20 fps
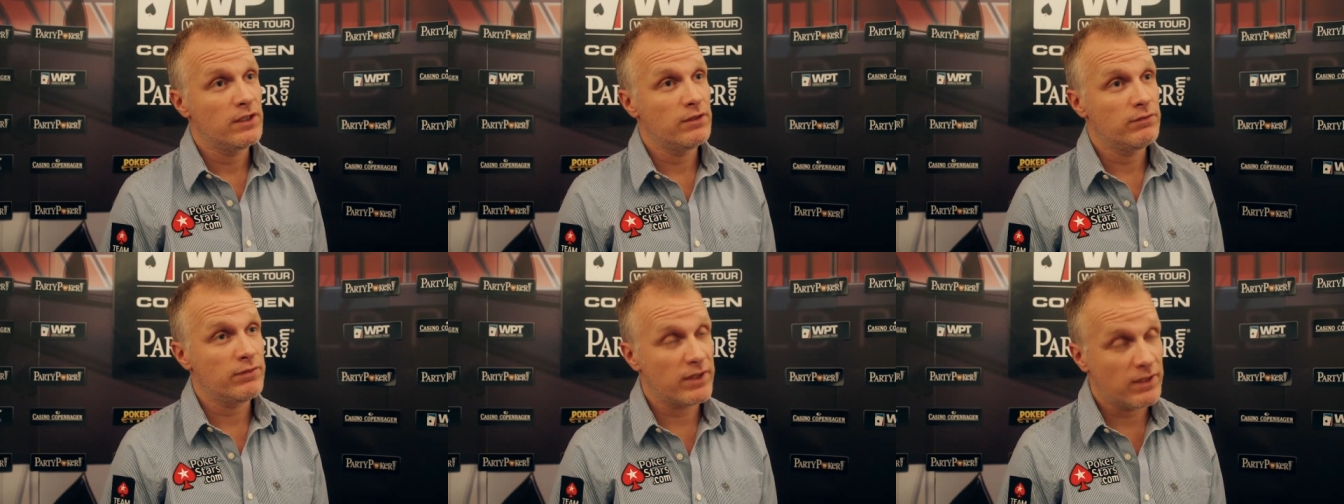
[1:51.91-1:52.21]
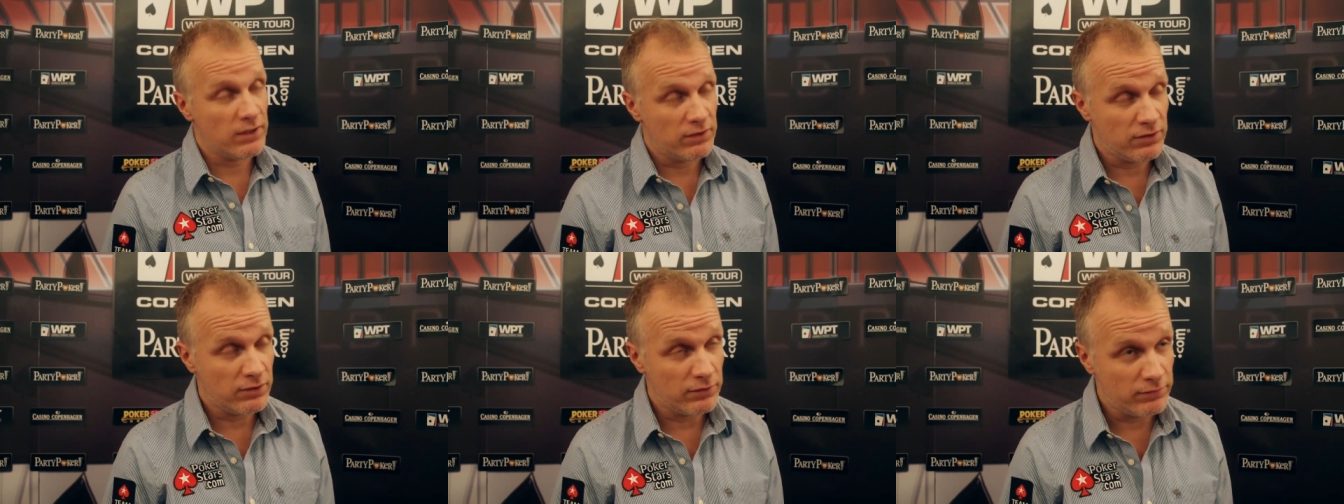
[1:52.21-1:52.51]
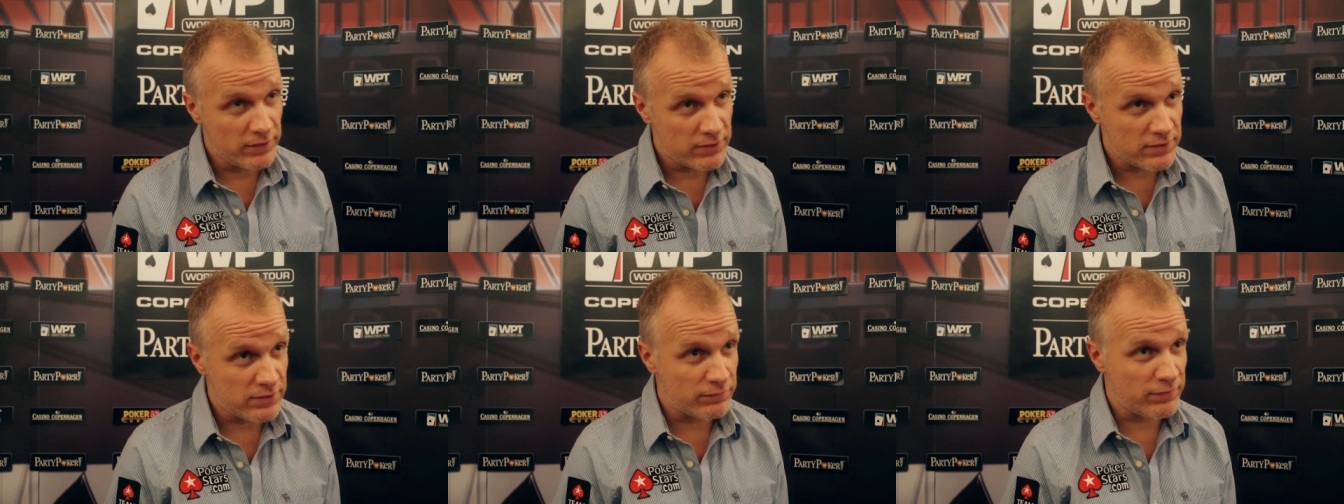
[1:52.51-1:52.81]
if I can
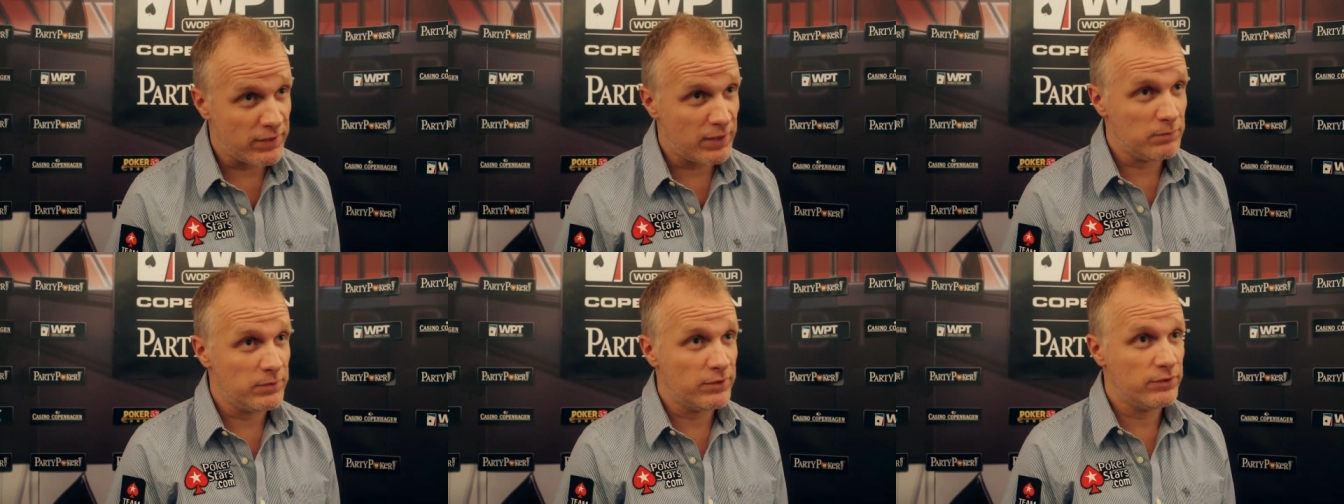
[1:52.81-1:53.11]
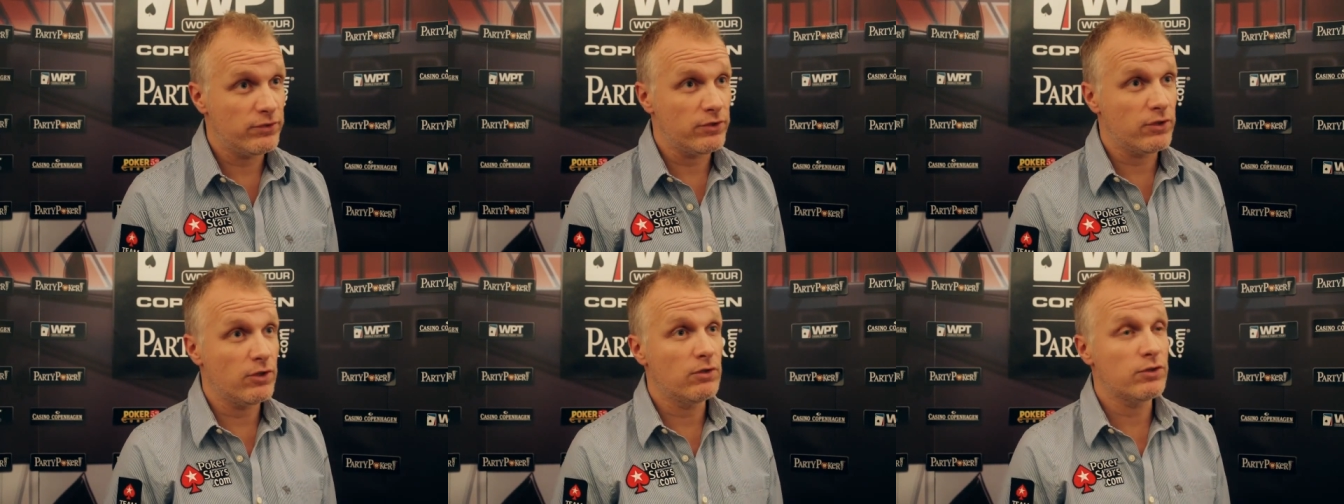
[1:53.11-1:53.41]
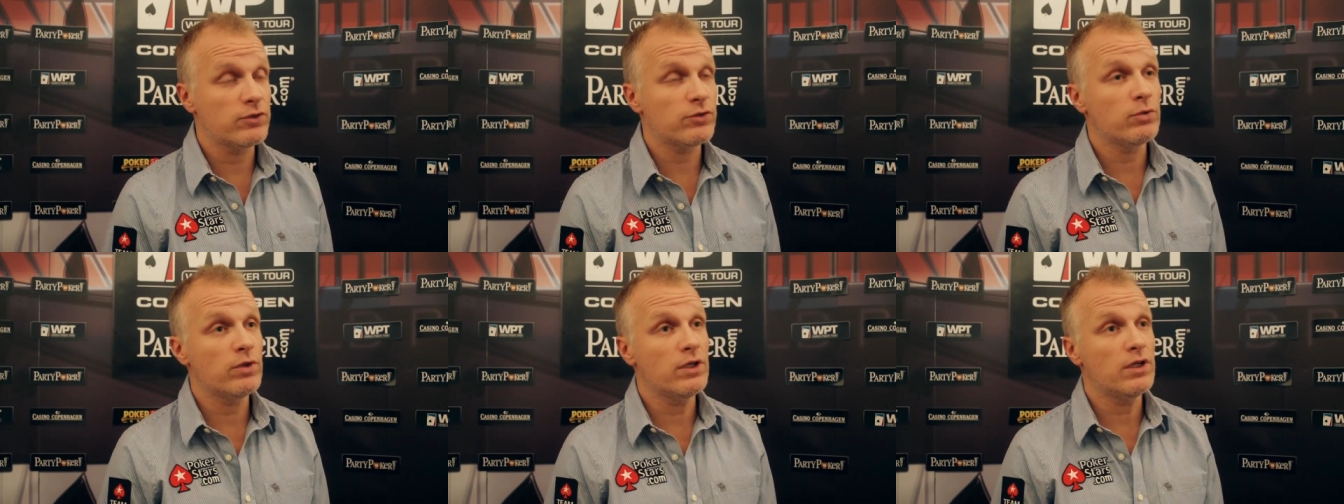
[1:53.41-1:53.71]
convince the family to go
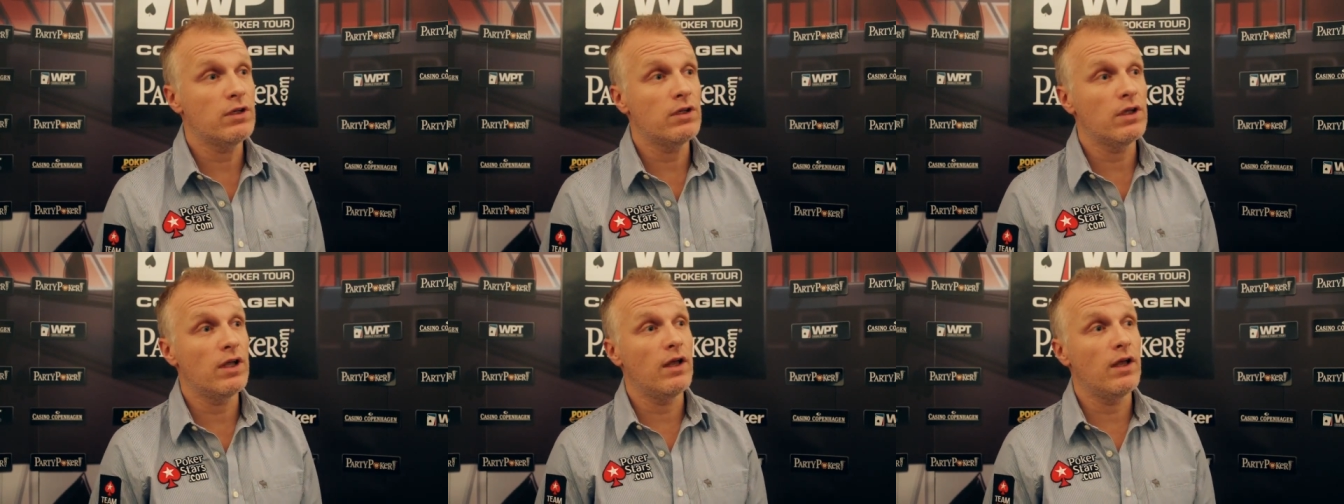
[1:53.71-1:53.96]
as well.